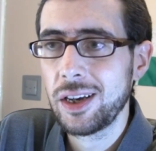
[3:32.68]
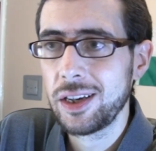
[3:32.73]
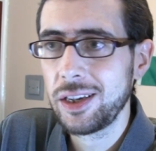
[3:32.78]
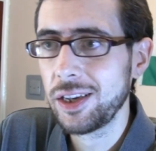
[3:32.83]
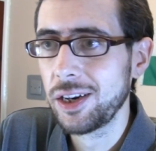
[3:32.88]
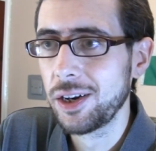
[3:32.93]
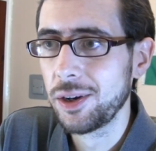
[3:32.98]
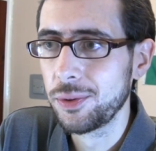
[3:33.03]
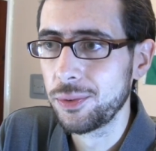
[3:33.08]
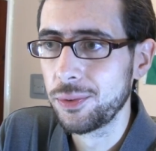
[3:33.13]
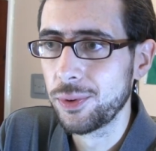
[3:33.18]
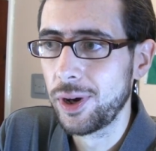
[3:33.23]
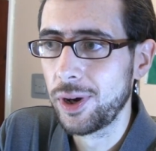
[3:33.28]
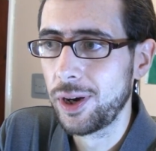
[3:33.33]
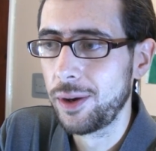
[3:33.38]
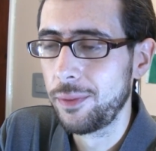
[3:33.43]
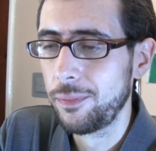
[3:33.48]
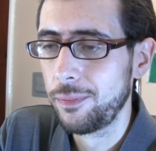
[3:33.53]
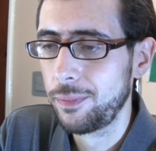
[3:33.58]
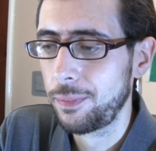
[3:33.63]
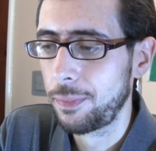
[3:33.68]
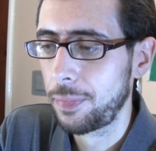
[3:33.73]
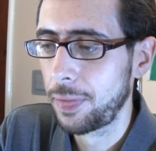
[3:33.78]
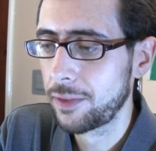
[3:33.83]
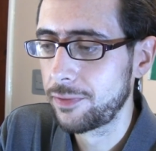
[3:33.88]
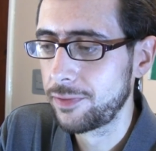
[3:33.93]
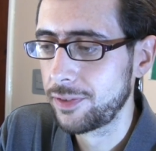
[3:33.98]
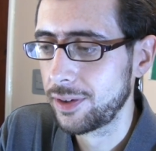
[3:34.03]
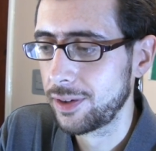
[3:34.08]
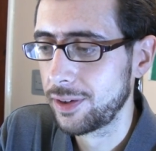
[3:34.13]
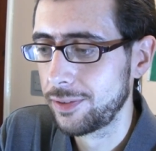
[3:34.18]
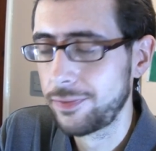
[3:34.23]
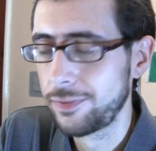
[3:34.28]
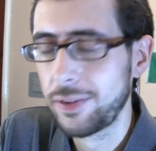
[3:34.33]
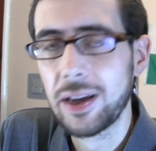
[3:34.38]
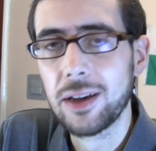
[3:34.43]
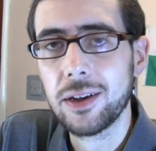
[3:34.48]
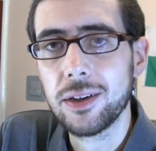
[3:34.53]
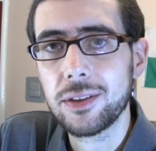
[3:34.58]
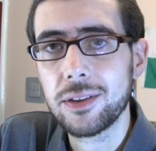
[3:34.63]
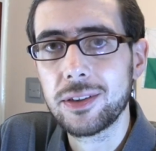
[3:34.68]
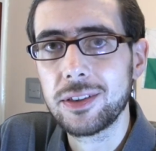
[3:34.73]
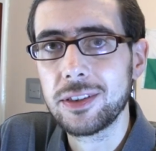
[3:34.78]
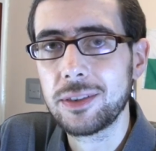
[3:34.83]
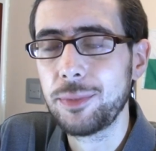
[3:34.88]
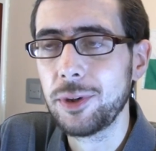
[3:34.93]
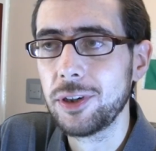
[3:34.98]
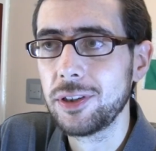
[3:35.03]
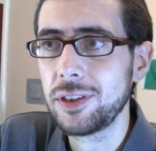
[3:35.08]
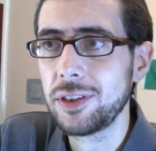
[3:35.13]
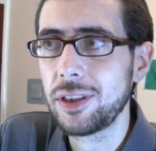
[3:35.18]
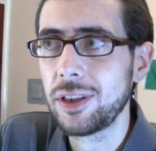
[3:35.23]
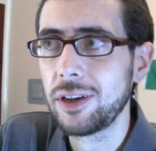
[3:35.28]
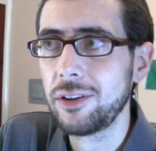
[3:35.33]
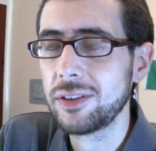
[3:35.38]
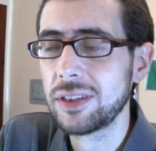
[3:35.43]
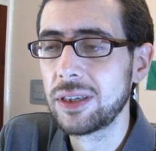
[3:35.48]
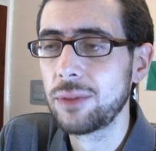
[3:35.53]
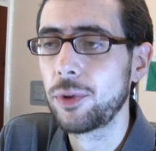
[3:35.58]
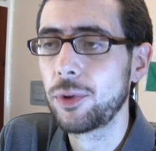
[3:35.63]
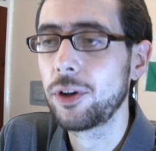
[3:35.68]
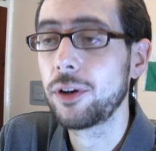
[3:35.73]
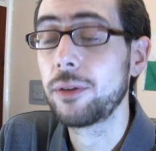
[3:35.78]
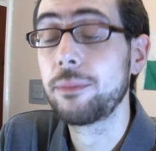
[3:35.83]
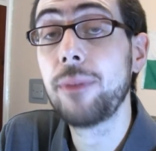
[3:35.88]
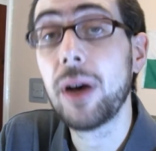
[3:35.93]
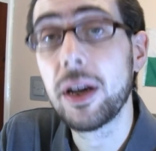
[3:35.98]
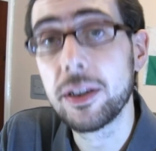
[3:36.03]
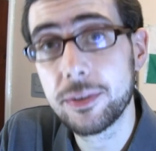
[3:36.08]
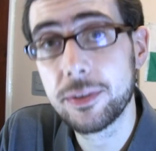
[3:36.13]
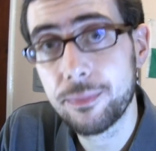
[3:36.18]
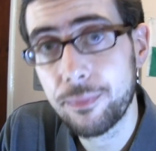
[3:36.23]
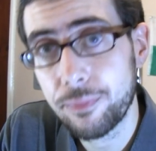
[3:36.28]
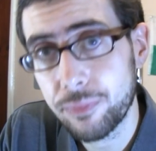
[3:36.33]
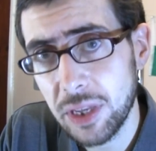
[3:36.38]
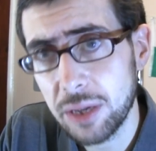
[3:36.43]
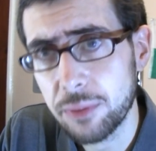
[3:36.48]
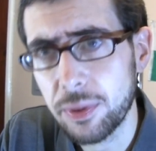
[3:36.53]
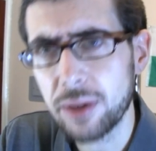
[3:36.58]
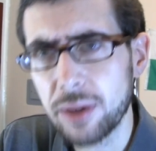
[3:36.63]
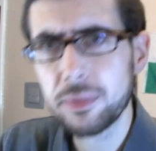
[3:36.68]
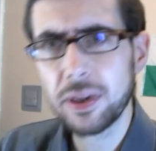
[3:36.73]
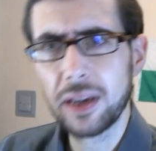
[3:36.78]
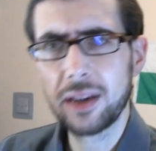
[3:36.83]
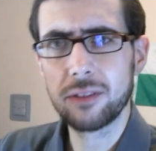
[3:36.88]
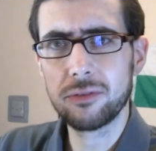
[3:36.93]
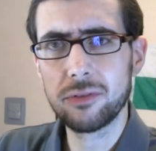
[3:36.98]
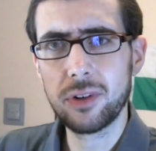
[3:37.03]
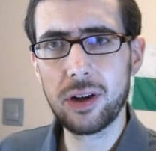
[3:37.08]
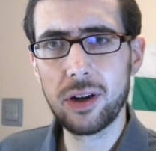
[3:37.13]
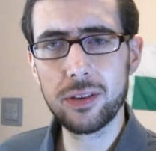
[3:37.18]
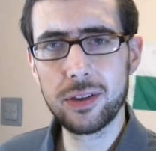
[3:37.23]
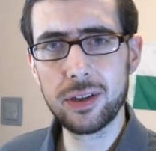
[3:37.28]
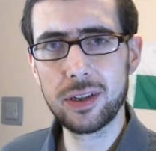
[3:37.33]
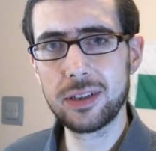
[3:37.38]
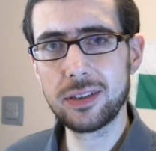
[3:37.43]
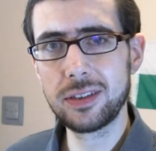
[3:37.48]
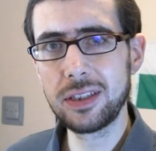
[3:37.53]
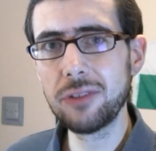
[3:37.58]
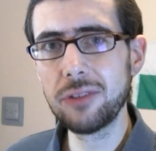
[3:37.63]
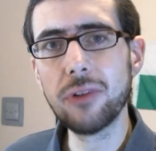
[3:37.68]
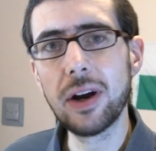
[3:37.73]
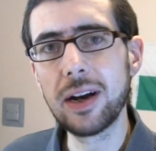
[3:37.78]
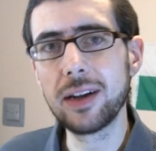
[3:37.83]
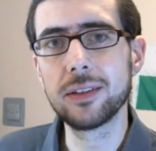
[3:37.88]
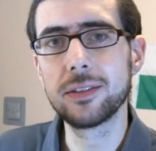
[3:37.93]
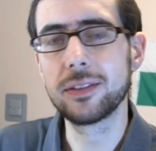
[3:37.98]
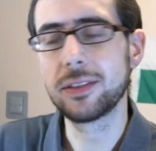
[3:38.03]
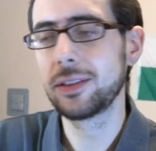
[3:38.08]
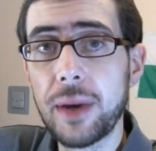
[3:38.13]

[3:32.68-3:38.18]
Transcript: you know, um, for flat earth conspiracy theories and whatnot. But anyway, I'm getting rather derailed.